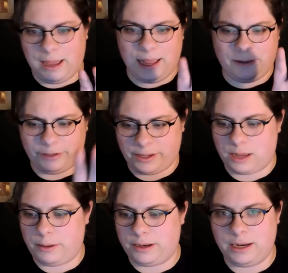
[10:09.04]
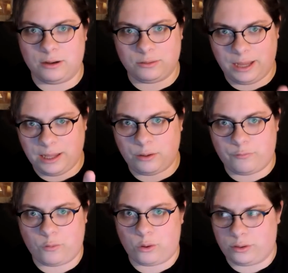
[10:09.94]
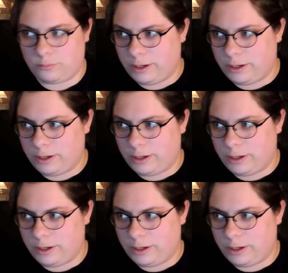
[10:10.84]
I, I have to comment. You know Halo Four.